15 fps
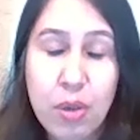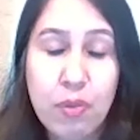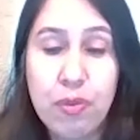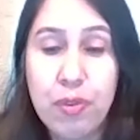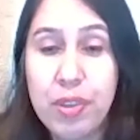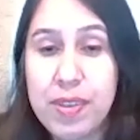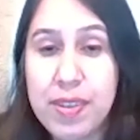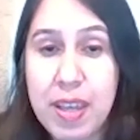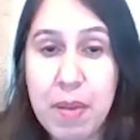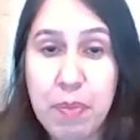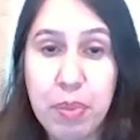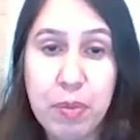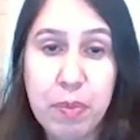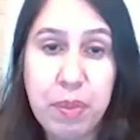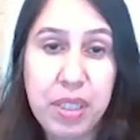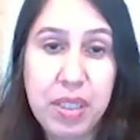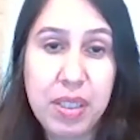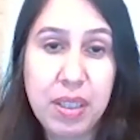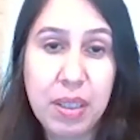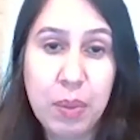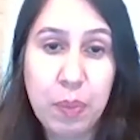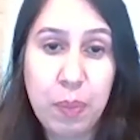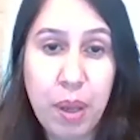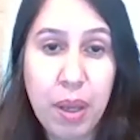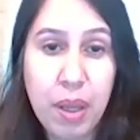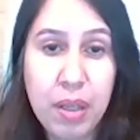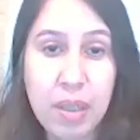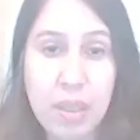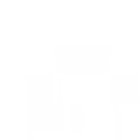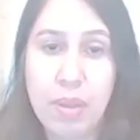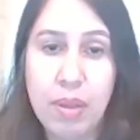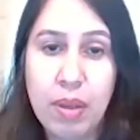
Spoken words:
For example, PD-L1